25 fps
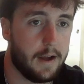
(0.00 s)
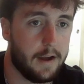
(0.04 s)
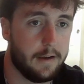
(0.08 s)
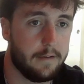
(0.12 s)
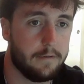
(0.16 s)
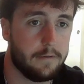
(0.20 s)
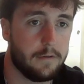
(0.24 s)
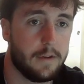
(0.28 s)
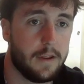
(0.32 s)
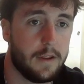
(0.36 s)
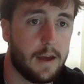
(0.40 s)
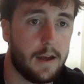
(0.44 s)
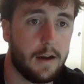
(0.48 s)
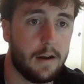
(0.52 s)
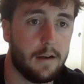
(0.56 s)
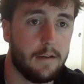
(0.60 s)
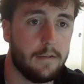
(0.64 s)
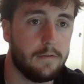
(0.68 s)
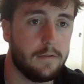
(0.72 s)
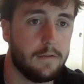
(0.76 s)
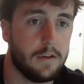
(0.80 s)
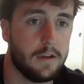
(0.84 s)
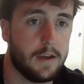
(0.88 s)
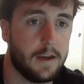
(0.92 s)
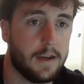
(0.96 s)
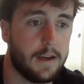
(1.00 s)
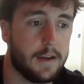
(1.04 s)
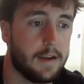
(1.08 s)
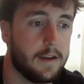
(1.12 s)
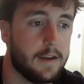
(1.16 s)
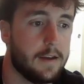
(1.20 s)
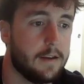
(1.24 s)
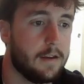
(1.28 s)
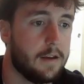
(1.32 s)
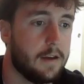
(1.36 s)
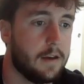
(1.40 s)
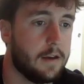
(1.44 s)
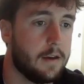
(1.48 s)
for that, I feel like.
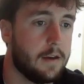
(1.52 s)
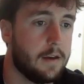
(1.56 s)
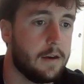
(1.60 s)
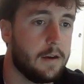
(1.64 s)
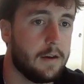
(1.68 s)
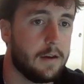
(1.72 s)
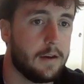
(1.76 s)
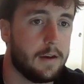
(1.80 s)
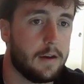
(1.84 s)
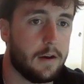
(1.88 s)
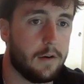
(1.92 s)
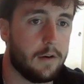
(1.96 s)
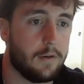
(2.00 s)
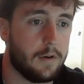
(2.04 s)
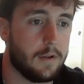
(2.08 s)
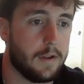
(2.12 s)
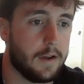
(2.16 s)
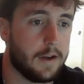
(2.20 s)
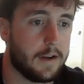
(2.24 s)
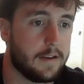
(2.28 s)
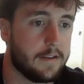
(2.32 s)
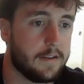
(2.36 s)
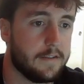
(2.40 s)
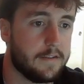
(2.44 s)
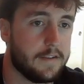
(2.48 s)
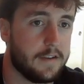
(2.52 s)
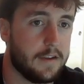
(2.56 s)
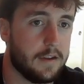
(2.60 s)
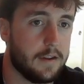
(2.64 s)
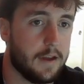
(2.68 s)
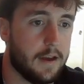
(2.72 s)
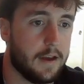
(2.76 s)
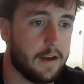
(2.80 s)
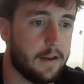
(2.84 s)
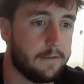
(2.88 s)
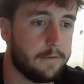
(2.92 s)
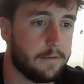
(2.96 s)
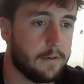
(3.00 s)
I would have liked to see
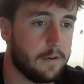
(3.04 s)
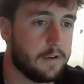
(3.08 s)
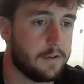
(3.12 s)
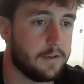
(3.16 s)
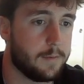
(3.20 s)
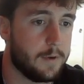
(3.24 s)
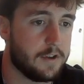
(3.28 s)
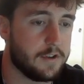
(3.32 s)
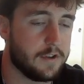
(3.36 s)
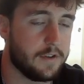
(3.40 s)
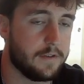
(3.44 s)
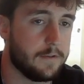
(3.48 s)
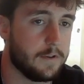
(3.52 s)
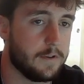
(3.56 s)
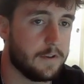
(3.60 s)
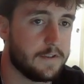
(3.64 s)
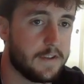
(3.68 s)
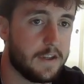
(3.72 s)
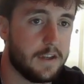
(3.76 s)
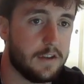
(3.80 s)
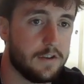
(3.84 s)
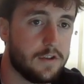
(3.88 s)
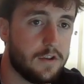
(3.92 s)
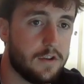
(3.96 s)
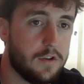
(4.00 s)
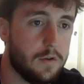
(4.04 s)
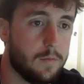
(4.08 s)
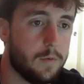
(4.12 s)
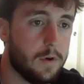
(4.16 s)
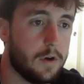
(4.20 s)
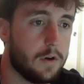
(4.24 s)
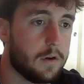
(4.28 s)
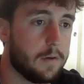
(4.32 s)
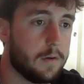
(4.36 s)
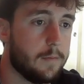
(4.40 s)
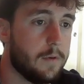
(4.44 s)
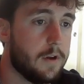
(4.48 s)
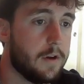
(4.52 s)
that, especially for a stage 2
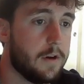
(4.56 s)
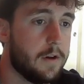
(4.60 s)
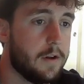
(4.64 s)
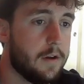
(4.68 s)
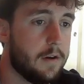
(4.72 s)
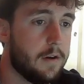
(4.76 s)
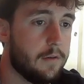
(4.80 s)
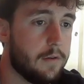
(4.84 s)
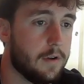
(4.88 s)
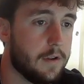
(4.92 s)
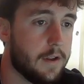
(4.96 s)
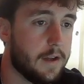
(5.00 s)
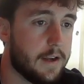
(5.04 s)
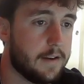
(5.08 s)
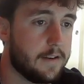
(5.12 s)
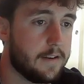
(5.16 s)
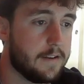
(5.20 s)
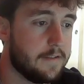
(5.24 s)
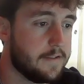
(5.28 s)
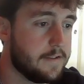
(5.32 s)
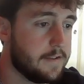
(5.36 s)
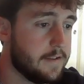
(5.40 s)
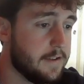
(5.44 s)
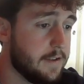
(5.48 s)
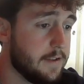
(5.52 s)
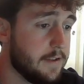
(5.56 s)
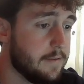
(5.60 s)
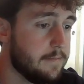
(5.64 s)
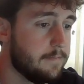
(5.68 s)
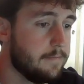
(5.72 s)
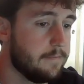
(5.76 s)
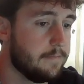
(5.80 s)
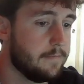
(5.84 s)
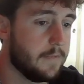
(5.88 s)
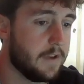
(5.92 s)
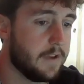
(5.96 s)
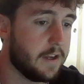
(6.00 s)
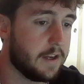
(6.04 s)
Pokemon. I would have liked to see like